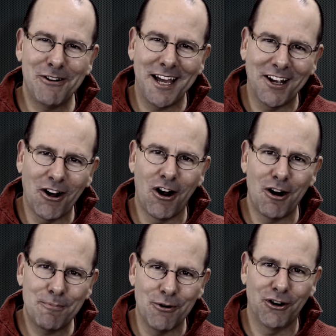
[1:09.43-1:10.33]
creating
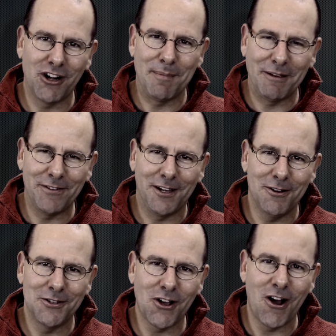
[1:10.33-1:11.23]
R programming
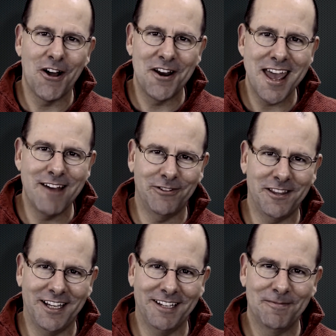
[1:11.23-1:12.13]
videos on
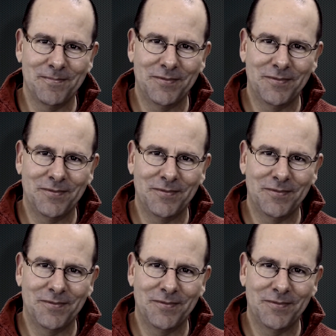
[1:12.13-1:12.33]
everything.